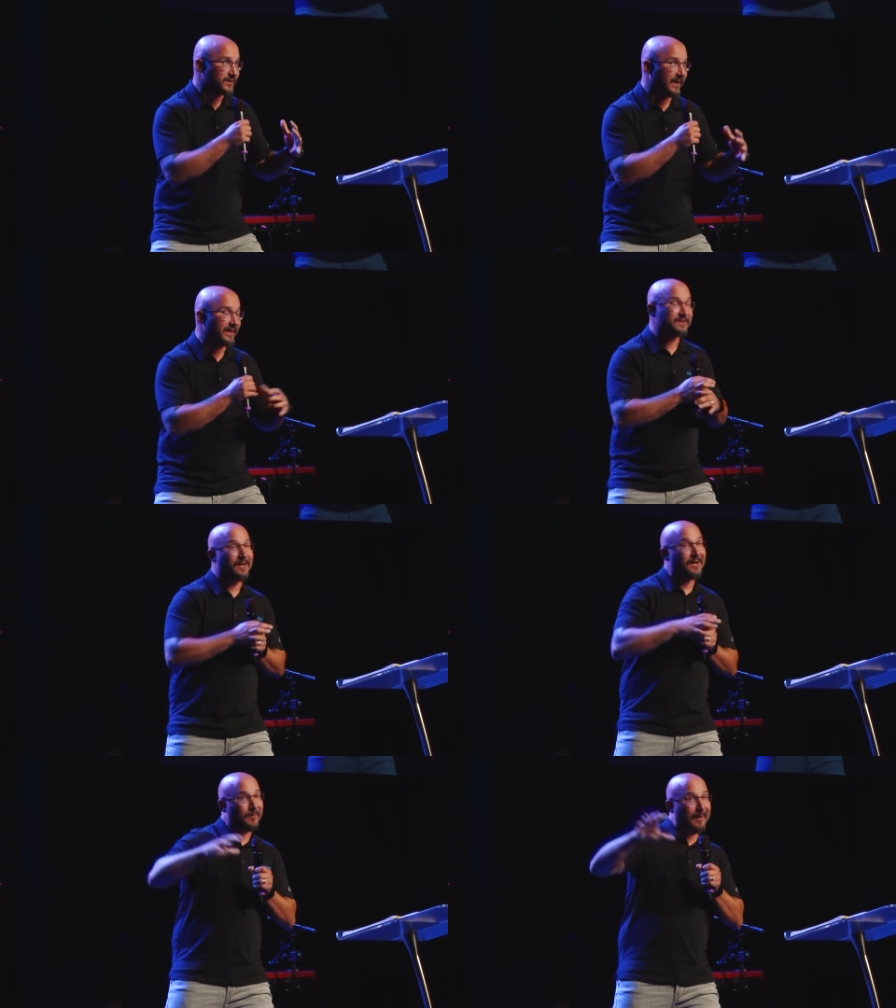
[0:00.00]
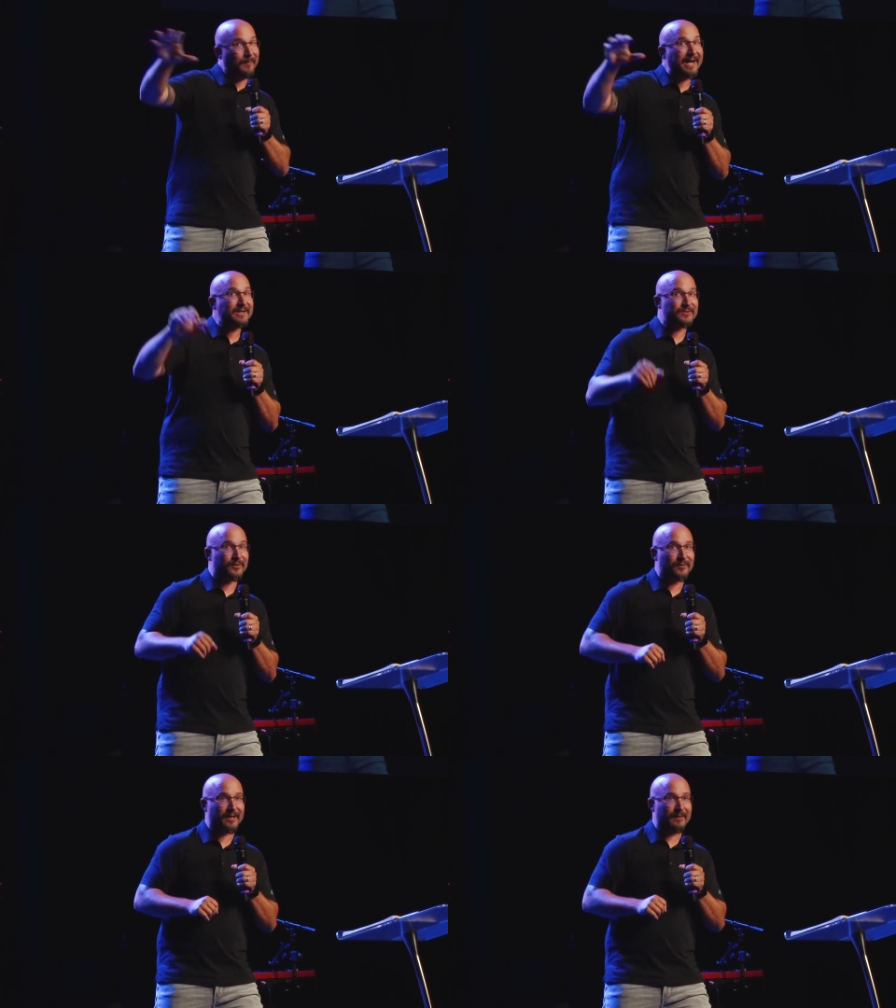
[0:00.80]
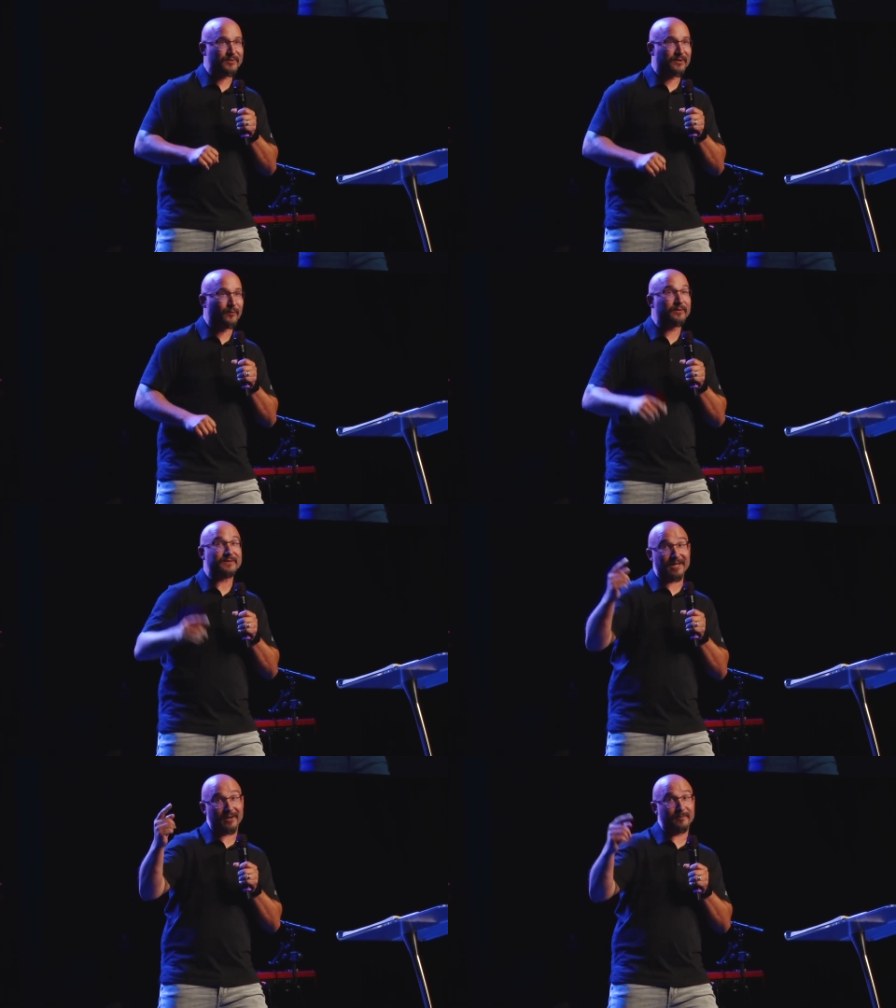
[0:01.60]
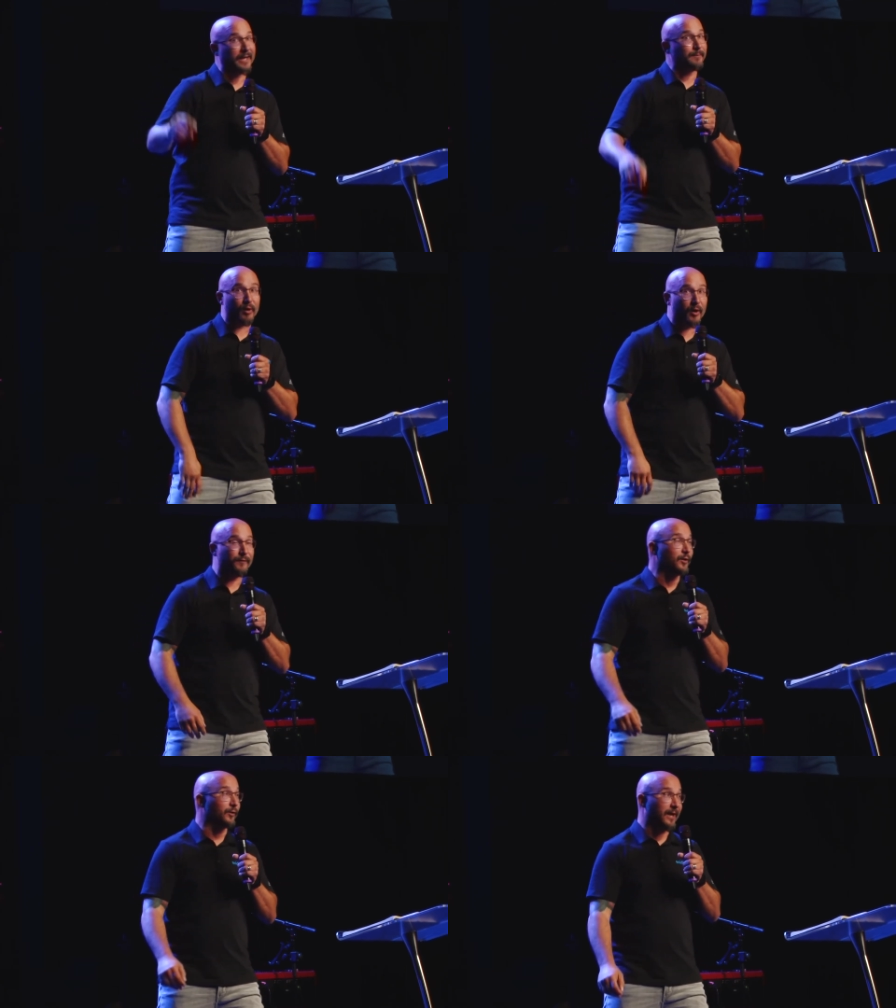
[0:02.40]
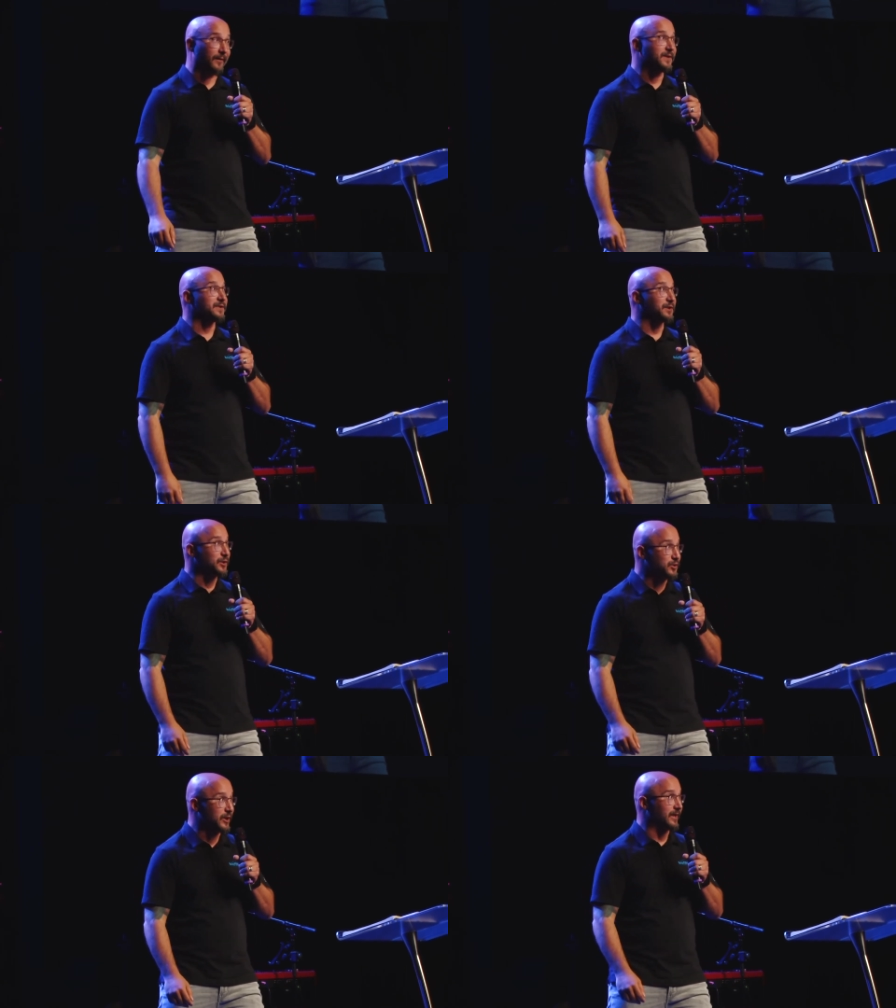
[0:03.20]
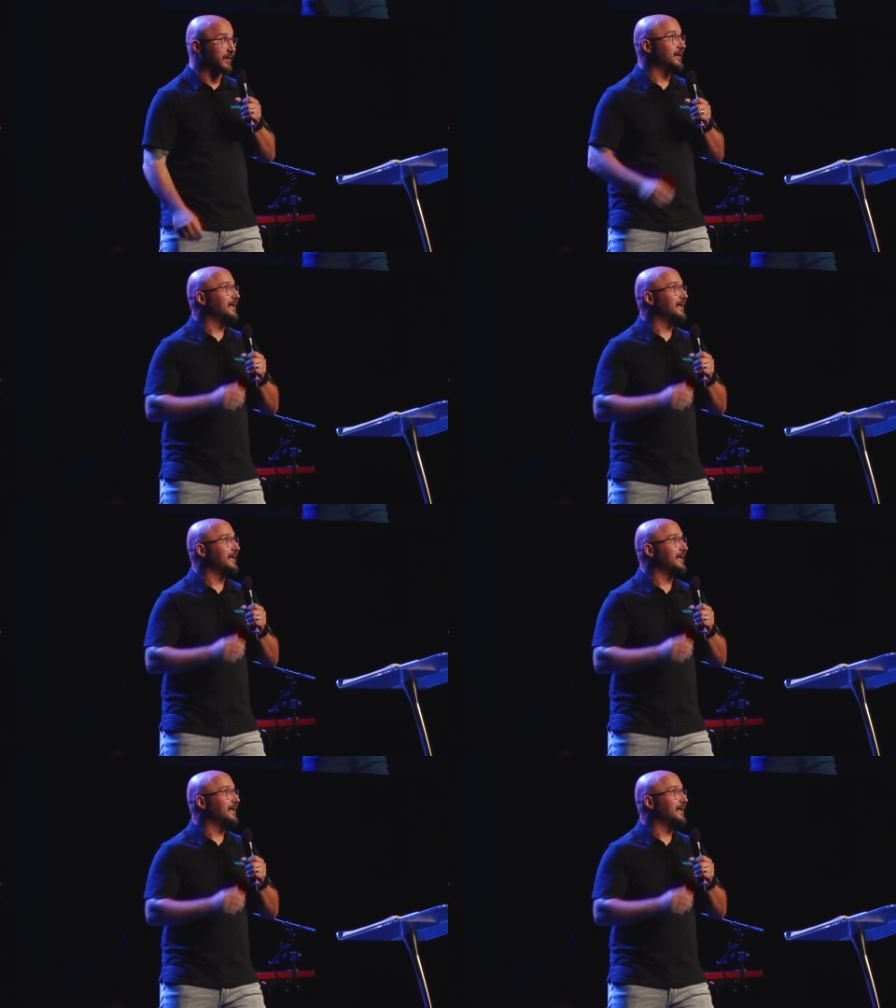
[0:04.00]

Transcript: stance. My pastor that I'm serving with staring at me like, bro, if you go down, this is legit.